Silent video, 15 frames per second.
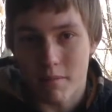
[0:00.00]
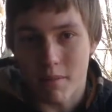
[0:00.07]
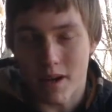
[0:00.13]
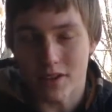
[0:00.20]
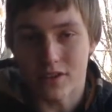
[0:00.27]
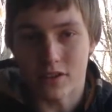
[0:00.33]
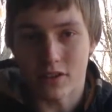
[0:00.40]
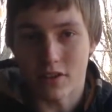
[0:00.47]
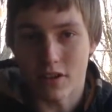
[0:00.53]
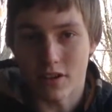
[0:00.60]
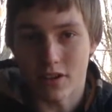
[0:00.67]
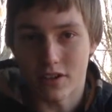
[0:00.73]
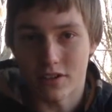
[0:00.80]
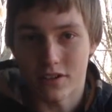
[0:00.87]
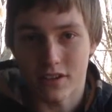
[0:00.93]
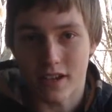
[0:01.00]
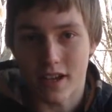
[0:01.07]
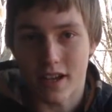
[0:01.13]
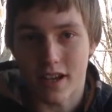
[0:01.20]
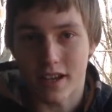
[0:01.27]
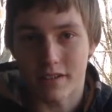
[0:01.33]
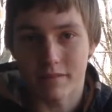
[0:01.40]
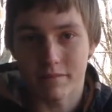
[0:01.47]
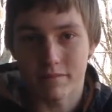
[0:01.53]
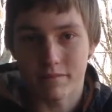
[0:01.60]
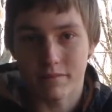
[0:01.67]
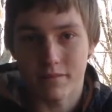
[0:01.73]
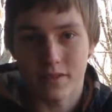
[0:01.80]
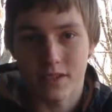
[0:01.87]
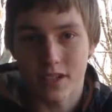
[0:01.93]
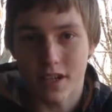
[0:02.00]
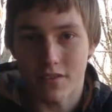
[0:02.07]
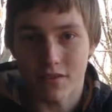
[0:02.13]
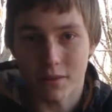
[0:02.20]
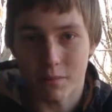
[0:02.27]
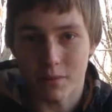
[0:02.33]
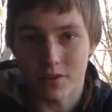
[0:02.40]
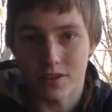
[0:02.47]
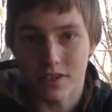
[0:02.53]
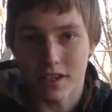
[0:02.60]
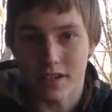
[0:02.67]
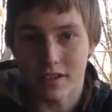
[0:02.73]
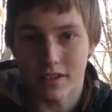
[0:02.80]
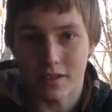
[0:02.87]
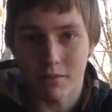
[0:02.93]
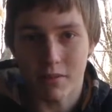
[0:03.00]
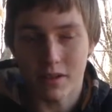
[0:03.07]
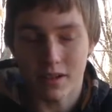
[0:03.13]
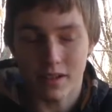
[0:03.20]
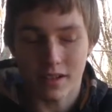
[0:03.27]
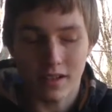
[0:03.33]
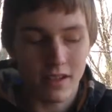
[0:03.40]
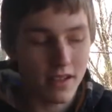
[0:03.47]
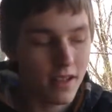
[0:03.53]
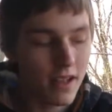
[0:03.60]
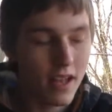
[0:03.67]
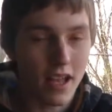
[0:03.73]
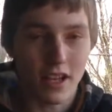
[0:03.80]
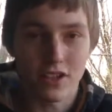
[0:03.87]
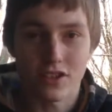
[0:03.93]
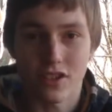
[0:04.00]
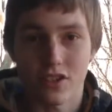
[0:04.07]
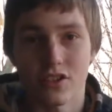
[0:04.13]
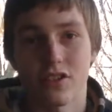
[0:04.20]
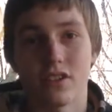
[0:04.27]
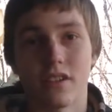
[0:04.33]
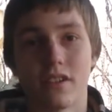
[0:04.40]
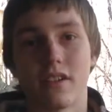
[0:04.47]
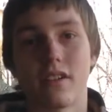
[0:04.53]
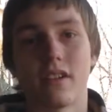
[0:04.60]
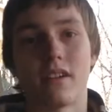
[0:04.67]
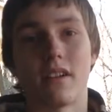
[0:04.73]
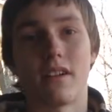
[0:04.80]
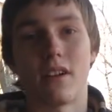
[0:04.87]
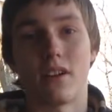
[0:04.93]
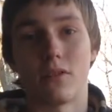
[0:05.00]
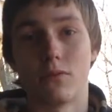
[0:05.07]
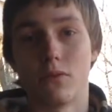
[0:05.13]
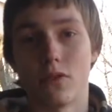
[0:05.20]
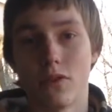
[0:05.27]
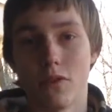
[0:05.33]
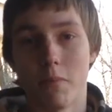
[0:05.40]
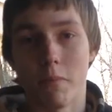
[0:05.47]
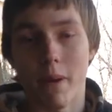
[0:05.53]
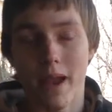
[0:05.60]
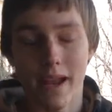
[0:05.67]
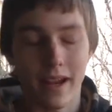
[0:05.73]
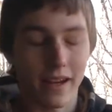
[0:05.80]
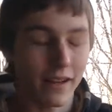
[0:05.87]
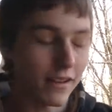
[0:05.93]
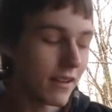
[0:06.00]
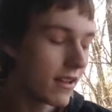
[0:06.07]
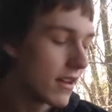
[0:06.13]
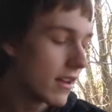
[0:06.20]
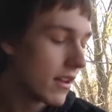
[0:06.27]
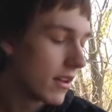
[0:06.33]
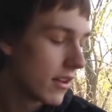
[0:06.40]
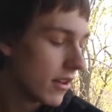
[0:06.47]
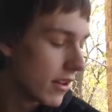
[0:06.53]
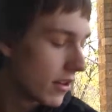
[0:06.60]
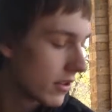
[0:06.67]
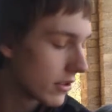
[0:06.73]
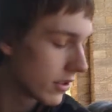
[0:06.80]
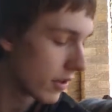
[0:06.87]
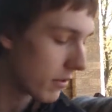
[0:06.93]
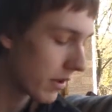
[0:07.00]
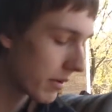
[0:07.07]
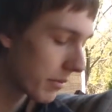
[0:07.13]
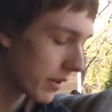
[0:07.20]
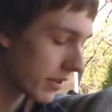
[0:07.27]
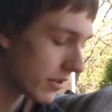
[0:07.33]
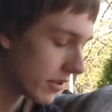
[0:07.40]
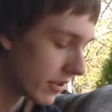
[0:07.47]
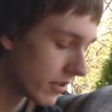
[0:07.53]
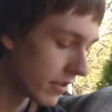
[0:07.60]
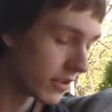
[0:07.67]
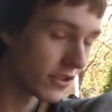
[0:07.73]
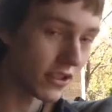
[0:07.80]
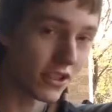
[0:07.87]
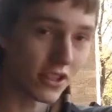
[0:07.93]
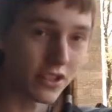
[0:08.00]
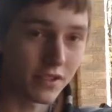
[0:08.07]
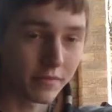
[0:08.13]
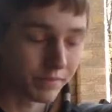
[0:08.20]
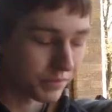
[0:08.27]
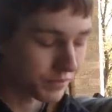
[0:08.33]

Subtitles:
my cigars at 70% humidity. It's just a royal pain. So what I'm going to do is just